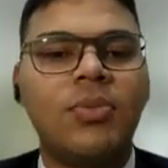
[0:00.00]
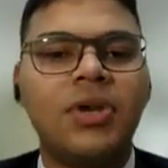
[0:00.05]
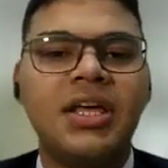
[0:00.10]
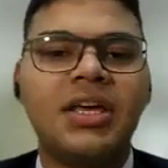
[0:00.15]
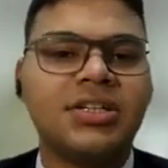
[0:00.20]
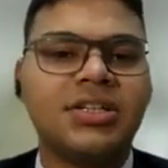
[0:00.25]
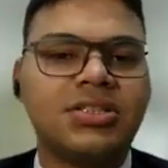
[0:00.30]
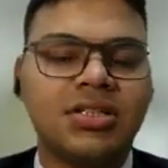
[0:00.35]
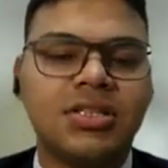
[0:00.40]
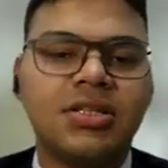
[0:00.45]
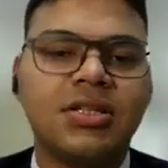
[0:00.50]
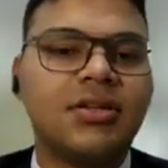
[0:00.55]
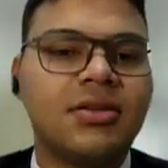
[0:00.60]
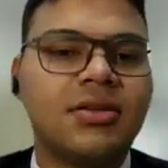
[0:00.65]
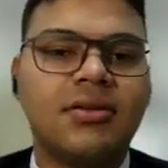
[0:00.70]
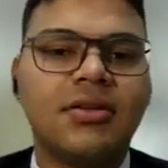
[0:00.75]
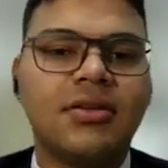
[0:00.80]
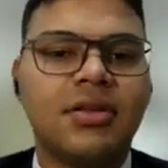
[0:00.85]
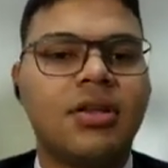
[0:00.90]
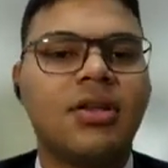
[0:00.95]

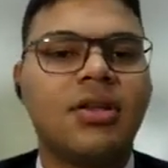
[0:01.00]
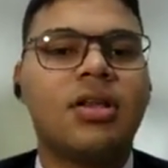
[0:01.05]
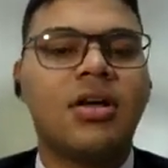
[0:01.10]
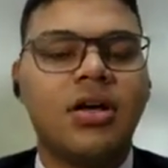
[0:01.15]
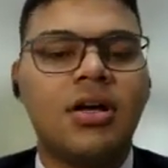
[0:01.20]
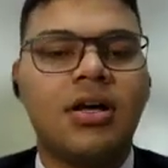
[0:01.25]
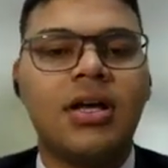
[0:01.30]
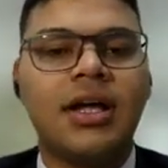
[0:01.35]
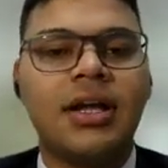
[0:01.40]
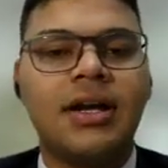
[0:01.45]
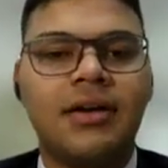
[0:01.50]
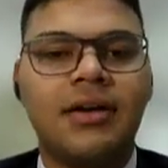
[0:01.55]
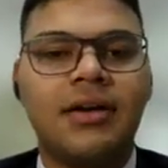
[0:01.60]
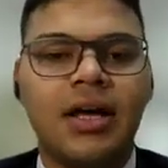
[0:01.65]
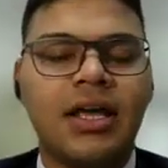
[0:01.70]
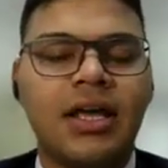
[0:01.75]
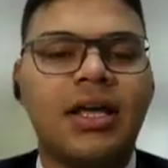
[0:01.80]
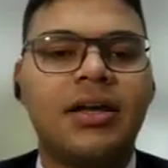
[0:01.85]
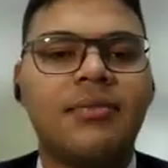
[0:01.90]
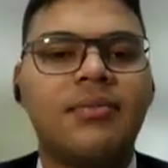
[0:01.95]
complication
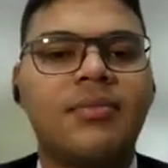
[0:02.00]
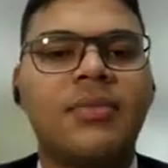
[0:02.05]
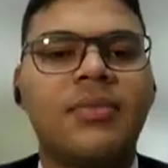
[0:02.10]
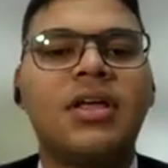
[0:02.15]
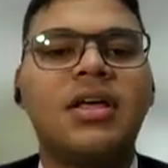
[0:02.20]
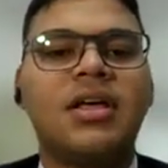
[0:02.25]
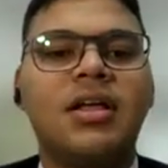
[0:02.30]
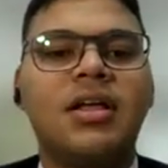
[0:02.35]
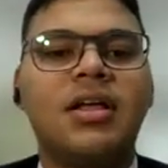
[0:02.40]
and again